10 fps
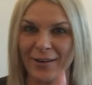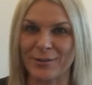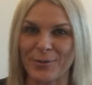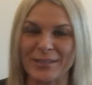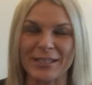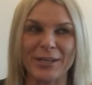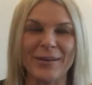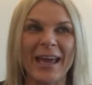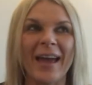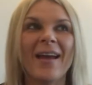because we're into the new
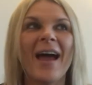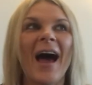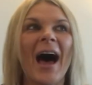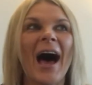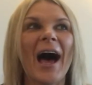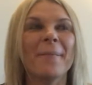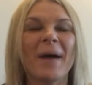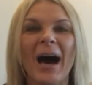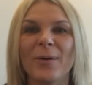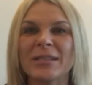year,
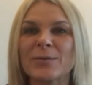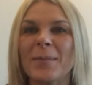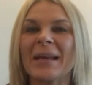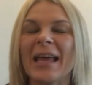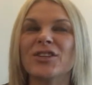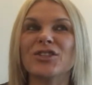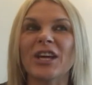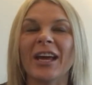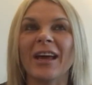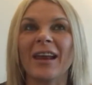I was swimming last
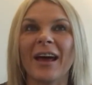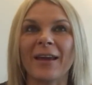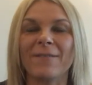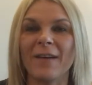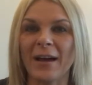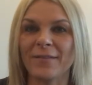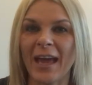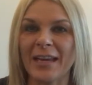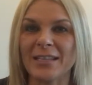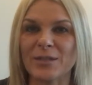year like
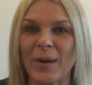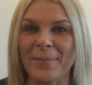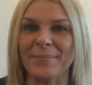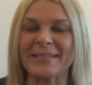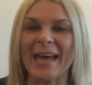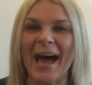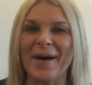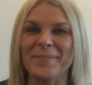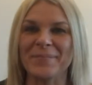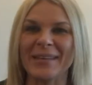5K swims.
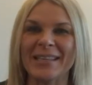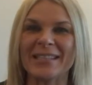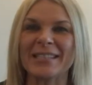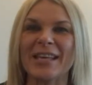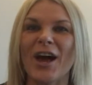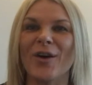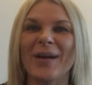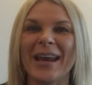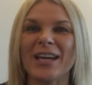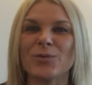So
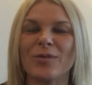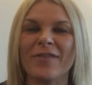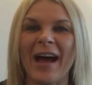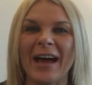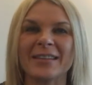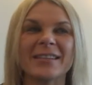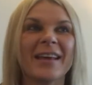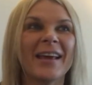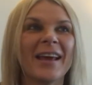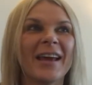in actual fact,
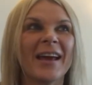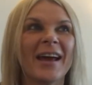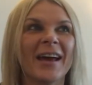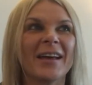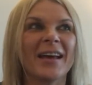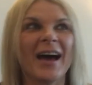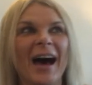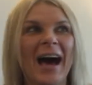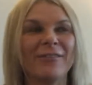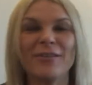
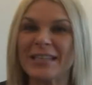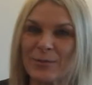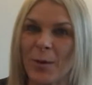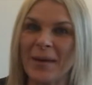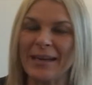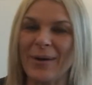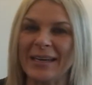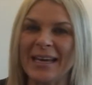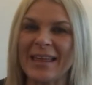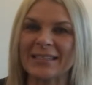I haven't really swum anywhere
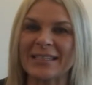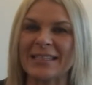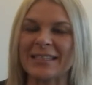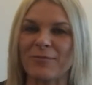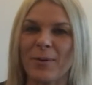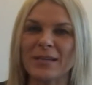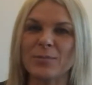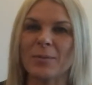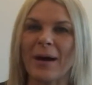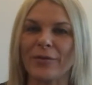near that distance. I've probably
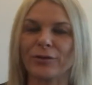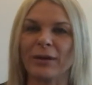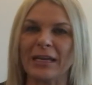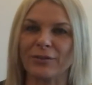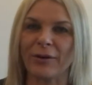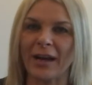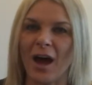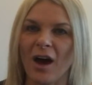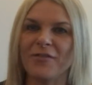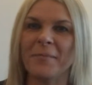swum about
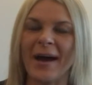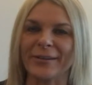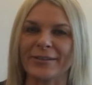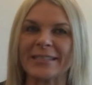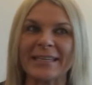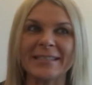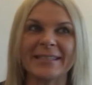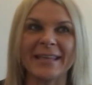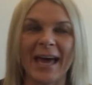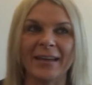3.5 miles
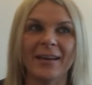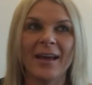since then.